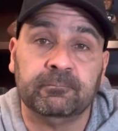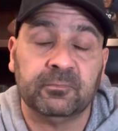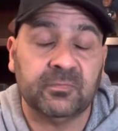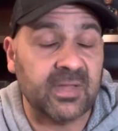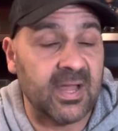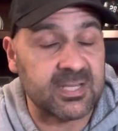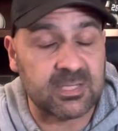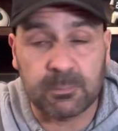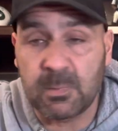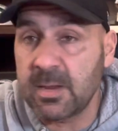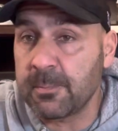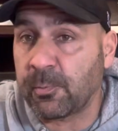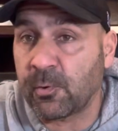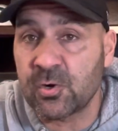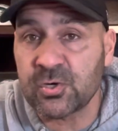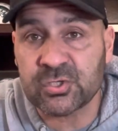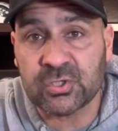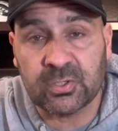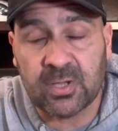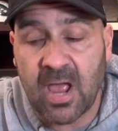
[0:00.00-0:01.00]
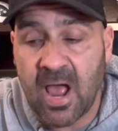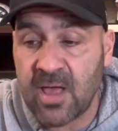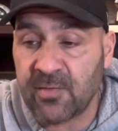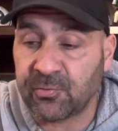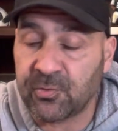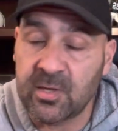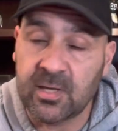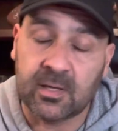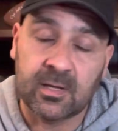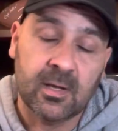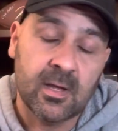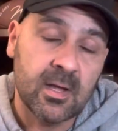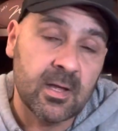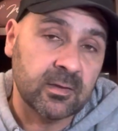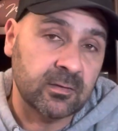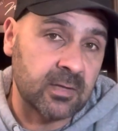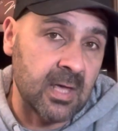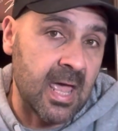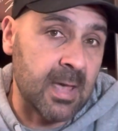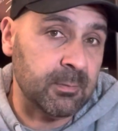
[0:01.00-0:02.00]
That's me personally. I think
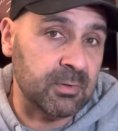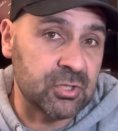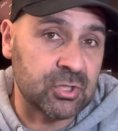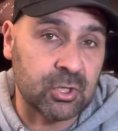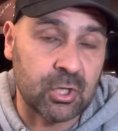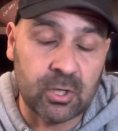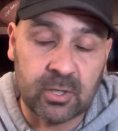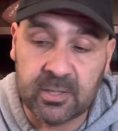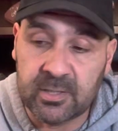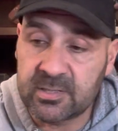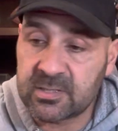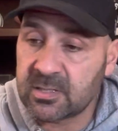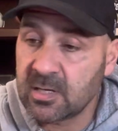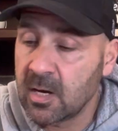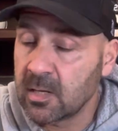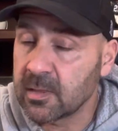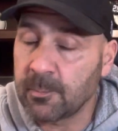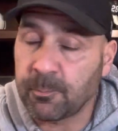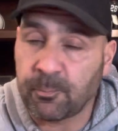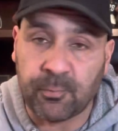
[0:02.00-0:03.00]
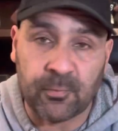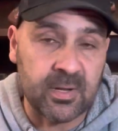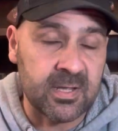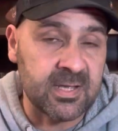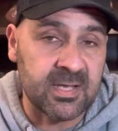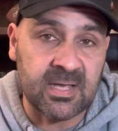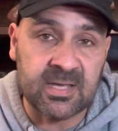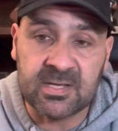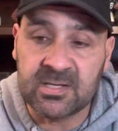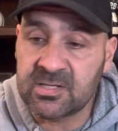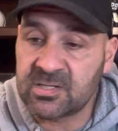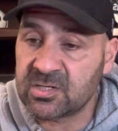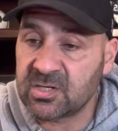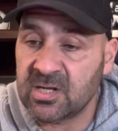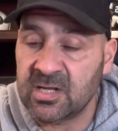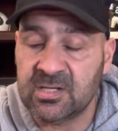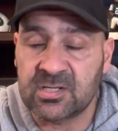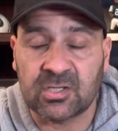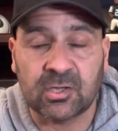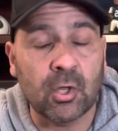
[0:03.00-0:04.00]
damaged goods,
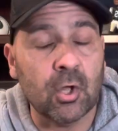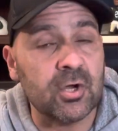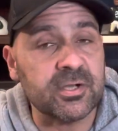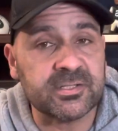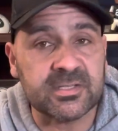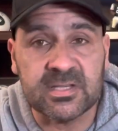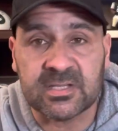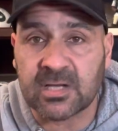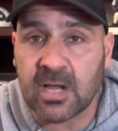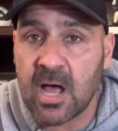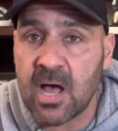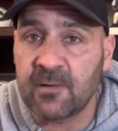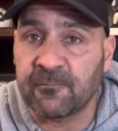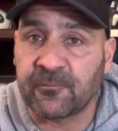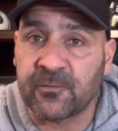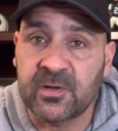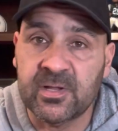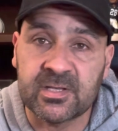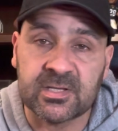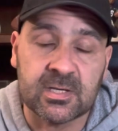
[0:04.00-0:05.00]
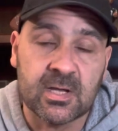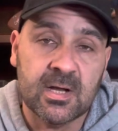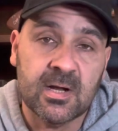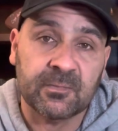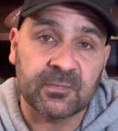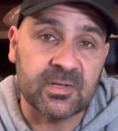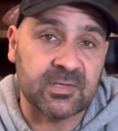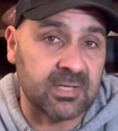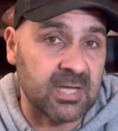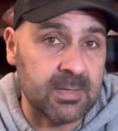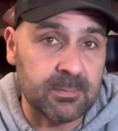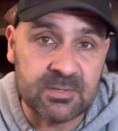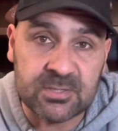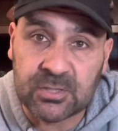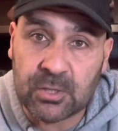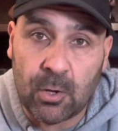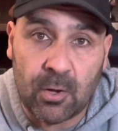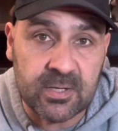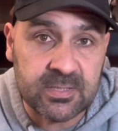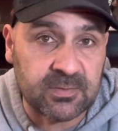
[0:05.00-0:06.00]
he's lost his confidence, the team has
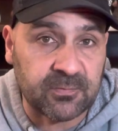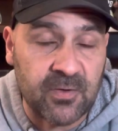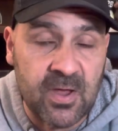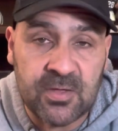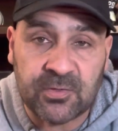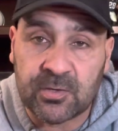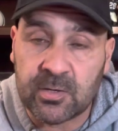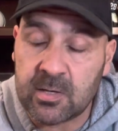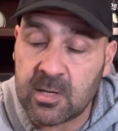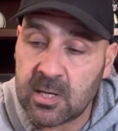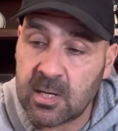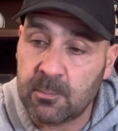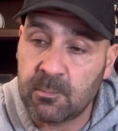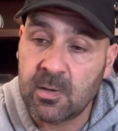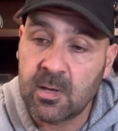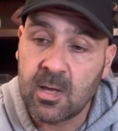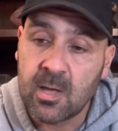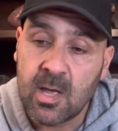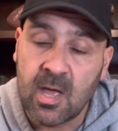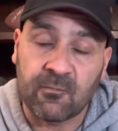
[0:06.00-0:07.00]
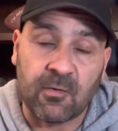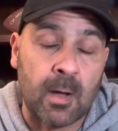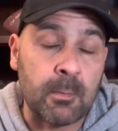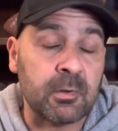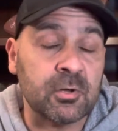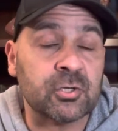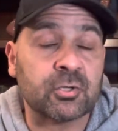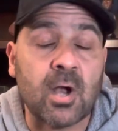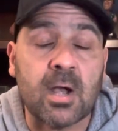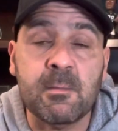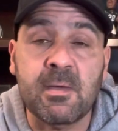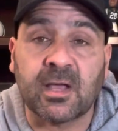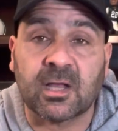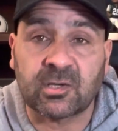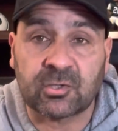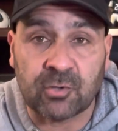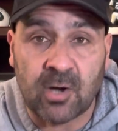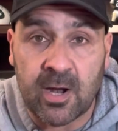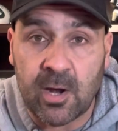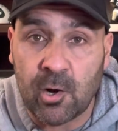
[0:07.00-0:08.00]
lost faith in him. If I'm going to
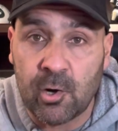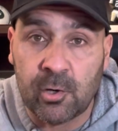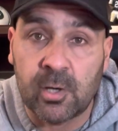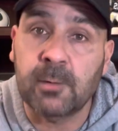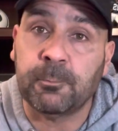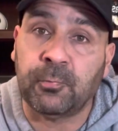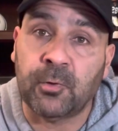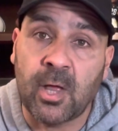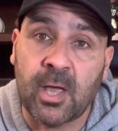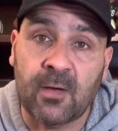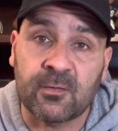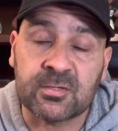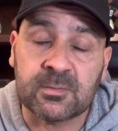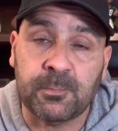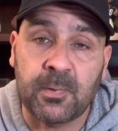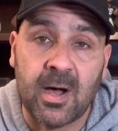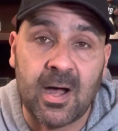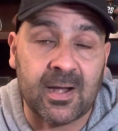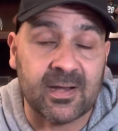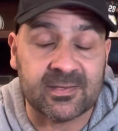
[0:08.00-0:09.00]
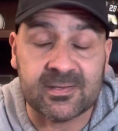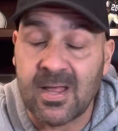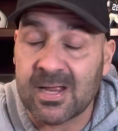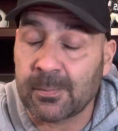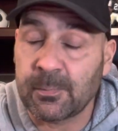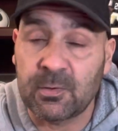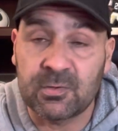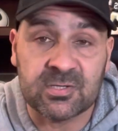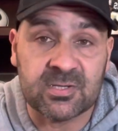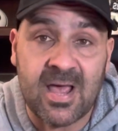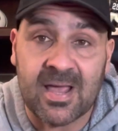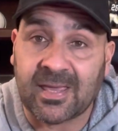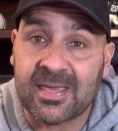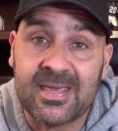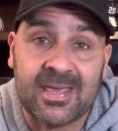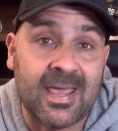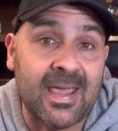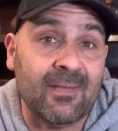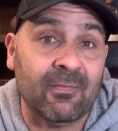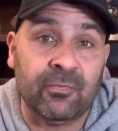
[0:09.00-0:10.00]
try to earn a playoff spot, it's not going to be with Zach. He
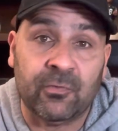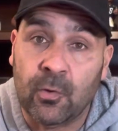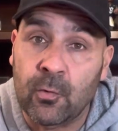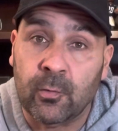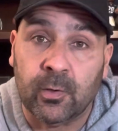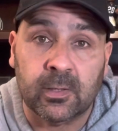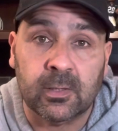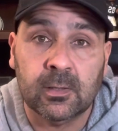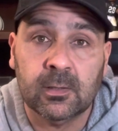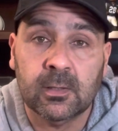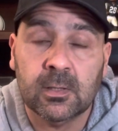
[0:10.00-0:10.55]
can't do it.